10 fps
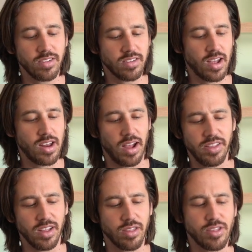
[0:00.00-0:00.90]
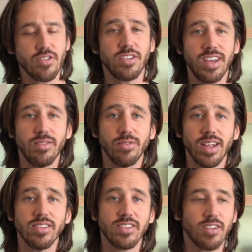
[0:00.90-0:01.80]
It's got I think 13
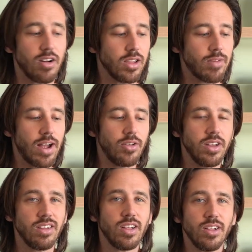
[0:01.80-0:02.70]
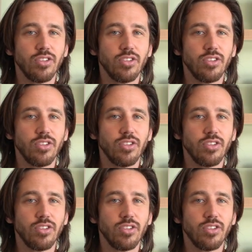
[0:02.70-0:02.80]
vents all around it.